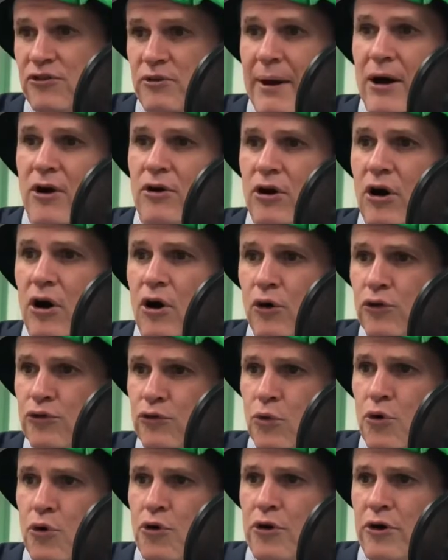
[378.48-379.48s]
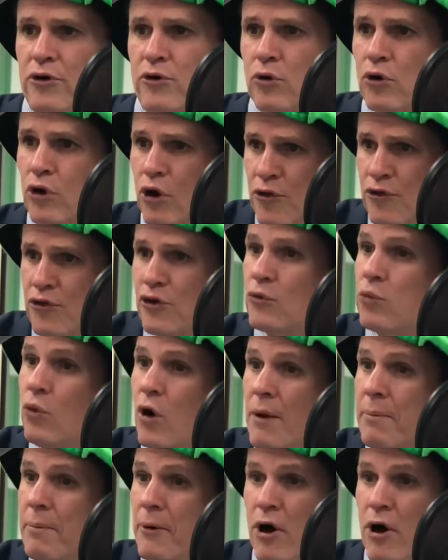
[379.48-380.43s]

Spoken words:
alcohol, squirt it onto a cloth and just wipe